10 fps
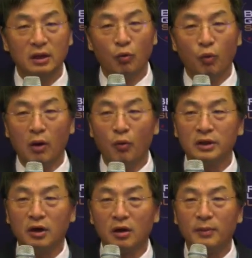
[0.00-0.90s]
When we
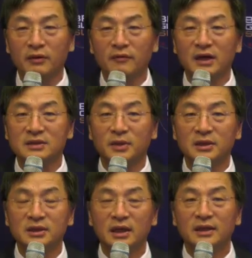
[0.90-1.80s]
talk about
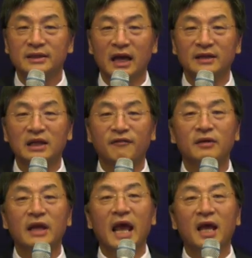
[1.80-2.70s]
investment, there are
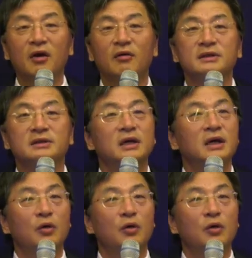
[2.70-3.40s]
different angles.